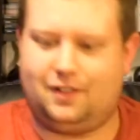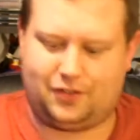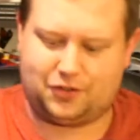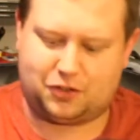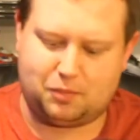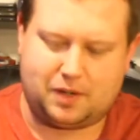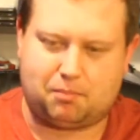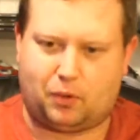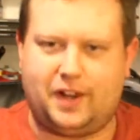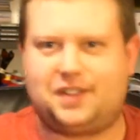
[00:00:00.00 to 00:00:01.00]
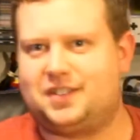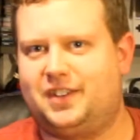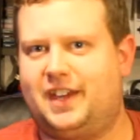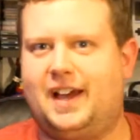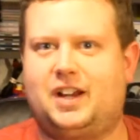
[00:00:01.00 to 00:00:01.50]
There's too many breaks in
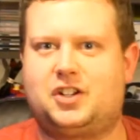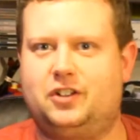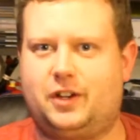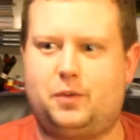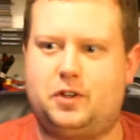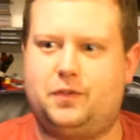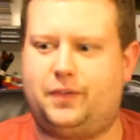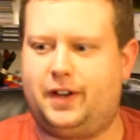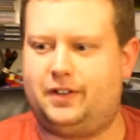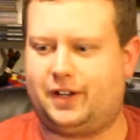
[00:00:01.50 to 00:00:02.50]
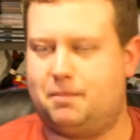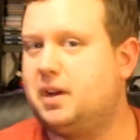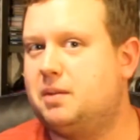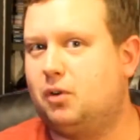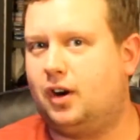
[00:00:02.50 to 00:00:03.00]
the action, like when you fight like a
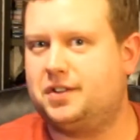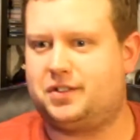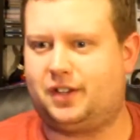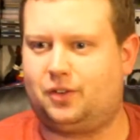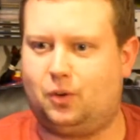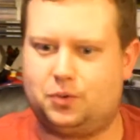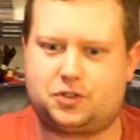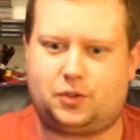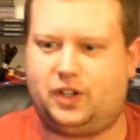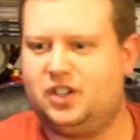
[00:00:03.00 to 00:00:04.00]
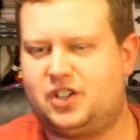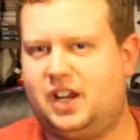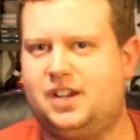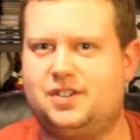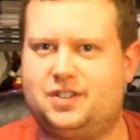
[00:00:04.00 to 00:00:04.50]
mini-boss, like the whole screen
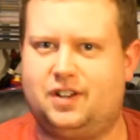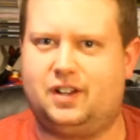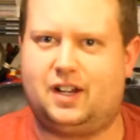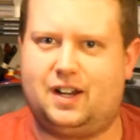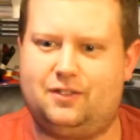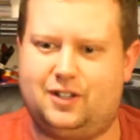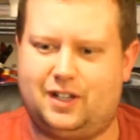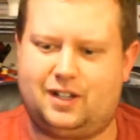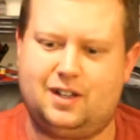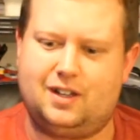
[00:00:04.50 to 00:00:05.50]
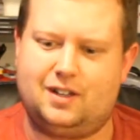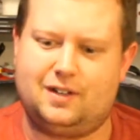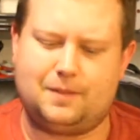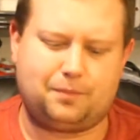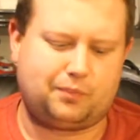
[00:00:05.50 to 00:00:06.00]
changes, and it kind of like,
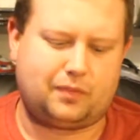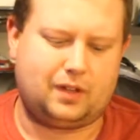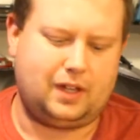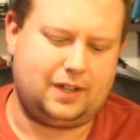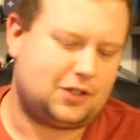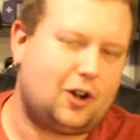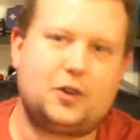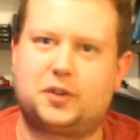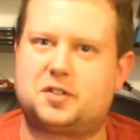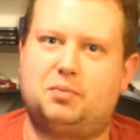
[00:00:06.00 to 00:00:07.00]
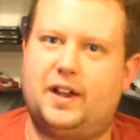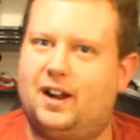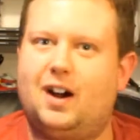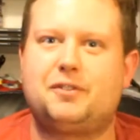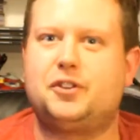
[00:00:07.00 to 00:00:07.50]
it's hard to
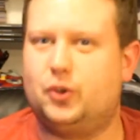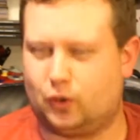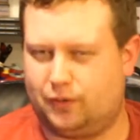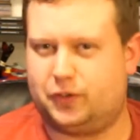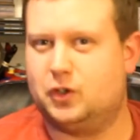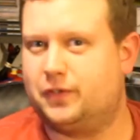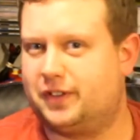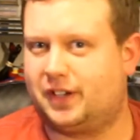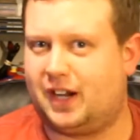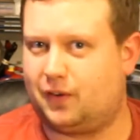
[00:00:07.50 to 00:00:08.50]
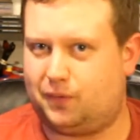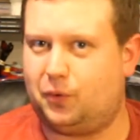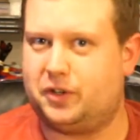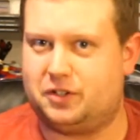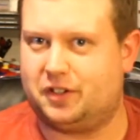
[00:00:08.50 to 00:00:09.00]
explain. I'll have to do a review of it to kind of
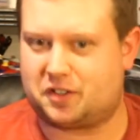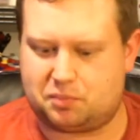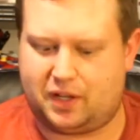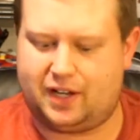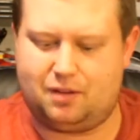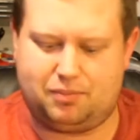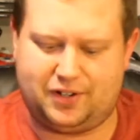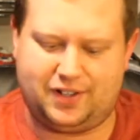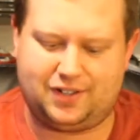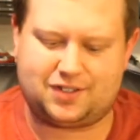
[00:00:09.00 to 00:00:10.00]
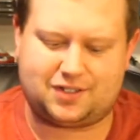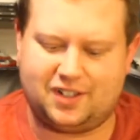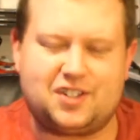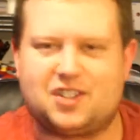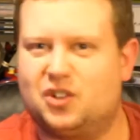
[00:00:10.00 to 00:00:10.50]
fully explain it, but
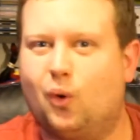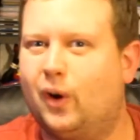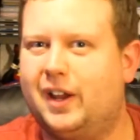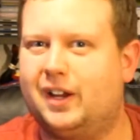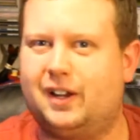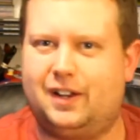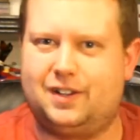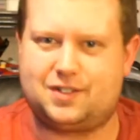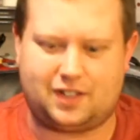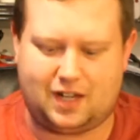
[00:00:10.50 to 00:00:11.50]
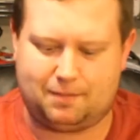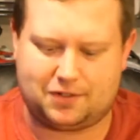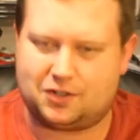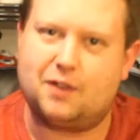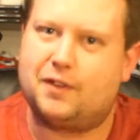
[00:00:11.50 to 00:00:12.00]
it's annoying, and it's a game
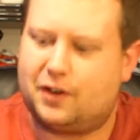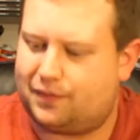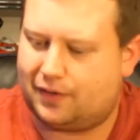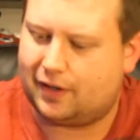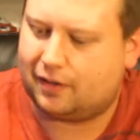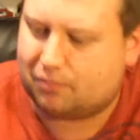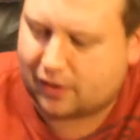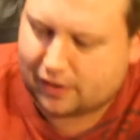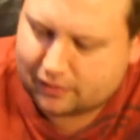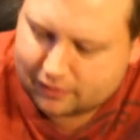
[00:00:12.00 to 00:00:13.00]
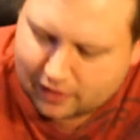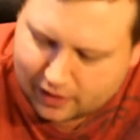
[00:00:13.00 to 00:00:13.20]
that's not very fun, but